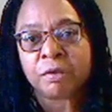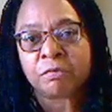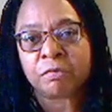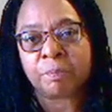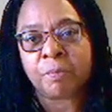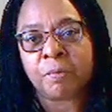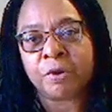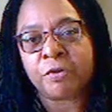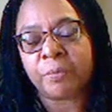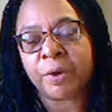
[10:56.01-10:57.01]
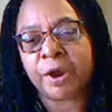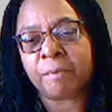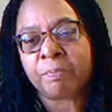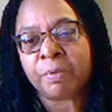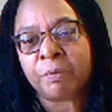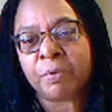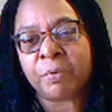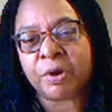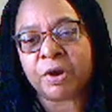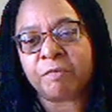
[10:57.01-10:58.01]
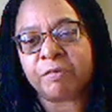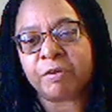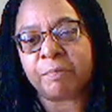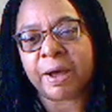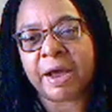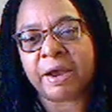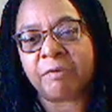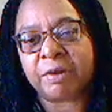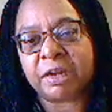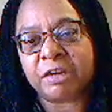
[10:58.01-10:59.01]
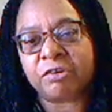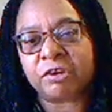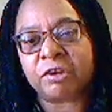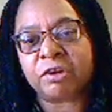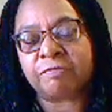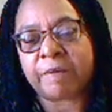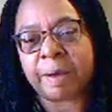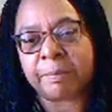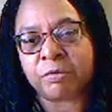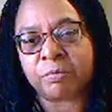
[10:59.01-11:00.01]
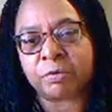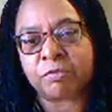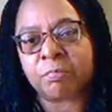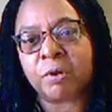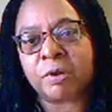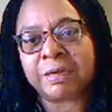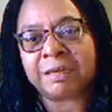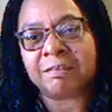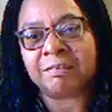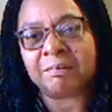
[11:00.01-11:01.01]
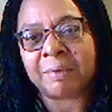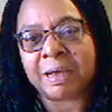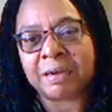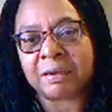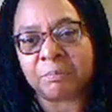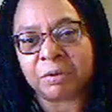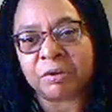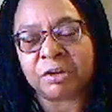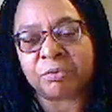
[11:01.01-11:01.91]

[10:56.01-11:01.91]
to the point where we were governed by religion, families were small and intimate, communities